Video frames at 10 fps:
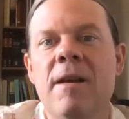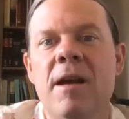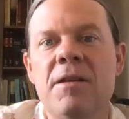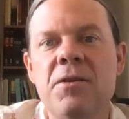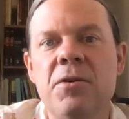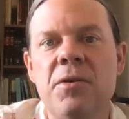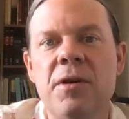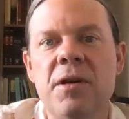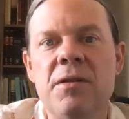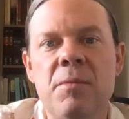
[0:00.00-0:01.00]
And so
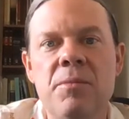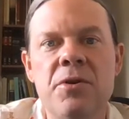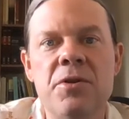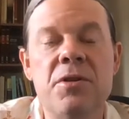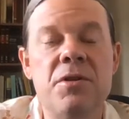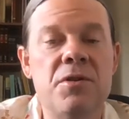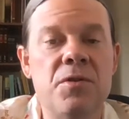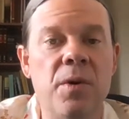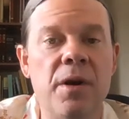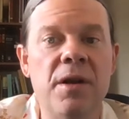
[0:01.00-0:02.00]
in Numbers
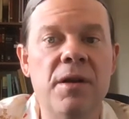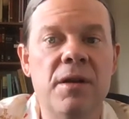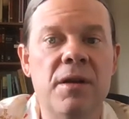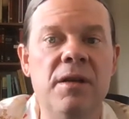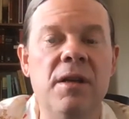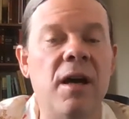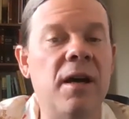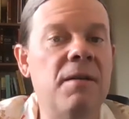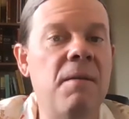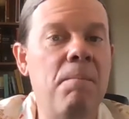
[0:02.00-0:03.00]
20,
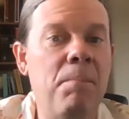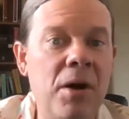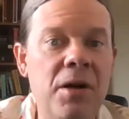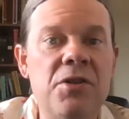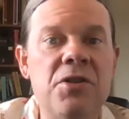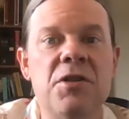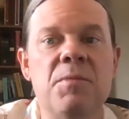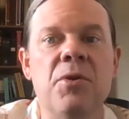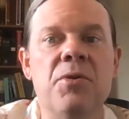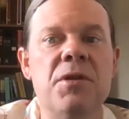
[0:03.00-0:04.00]
God punishes
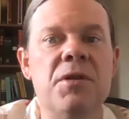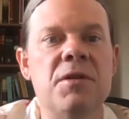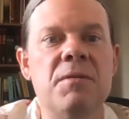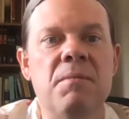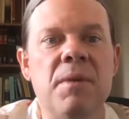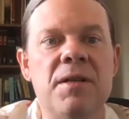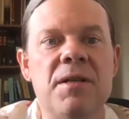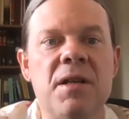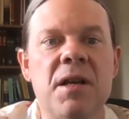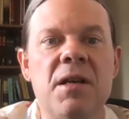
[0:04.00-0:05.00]
Moses by
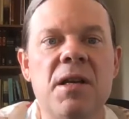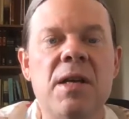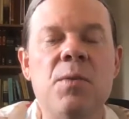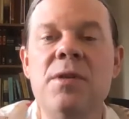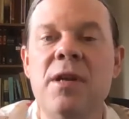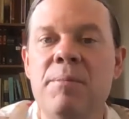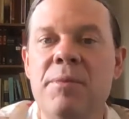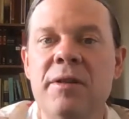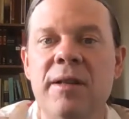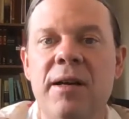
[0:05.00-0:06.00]
saying he would not be
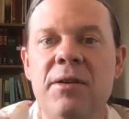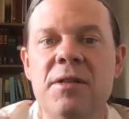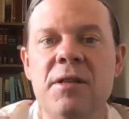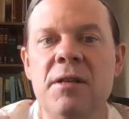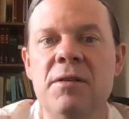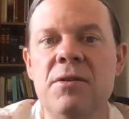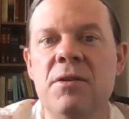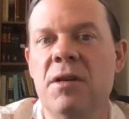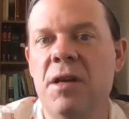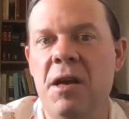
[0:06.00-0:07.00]
allowed to
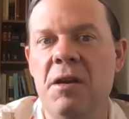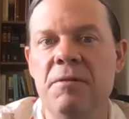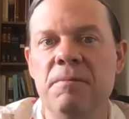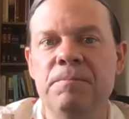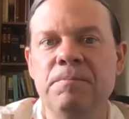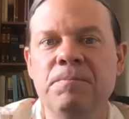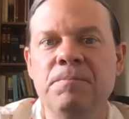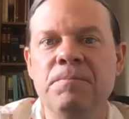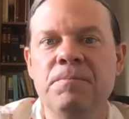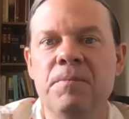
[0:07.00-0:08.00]
enter Canaan.
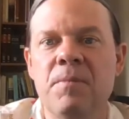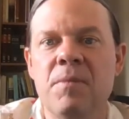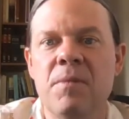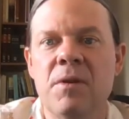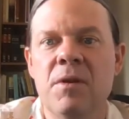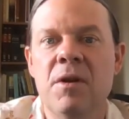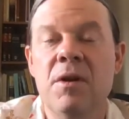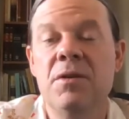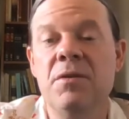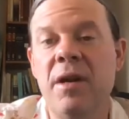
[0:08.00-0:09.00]

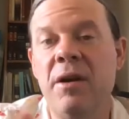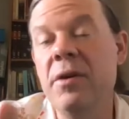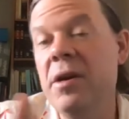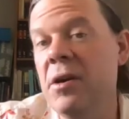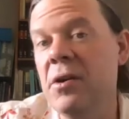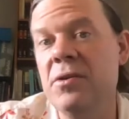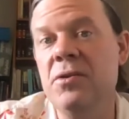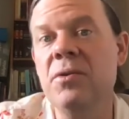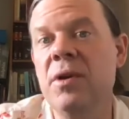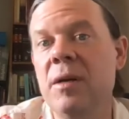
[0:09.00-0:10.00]
So now, here in
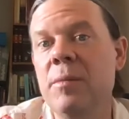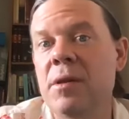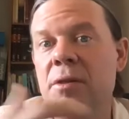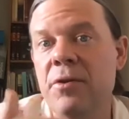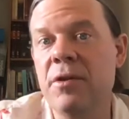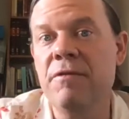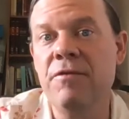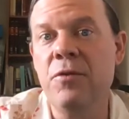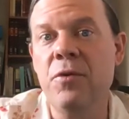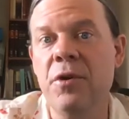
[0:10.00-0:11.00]
Deuteronomy
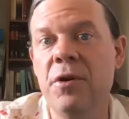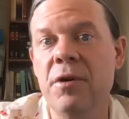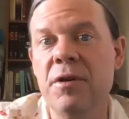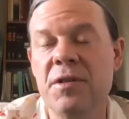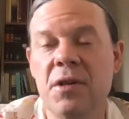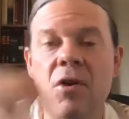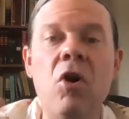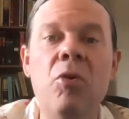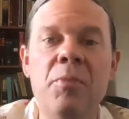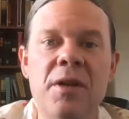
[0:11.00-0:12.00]
34 is the
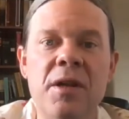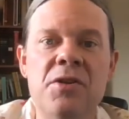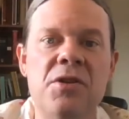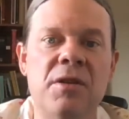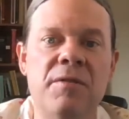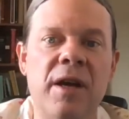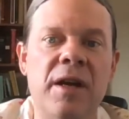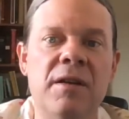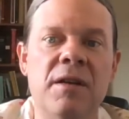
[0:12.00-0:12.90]
culmination of that.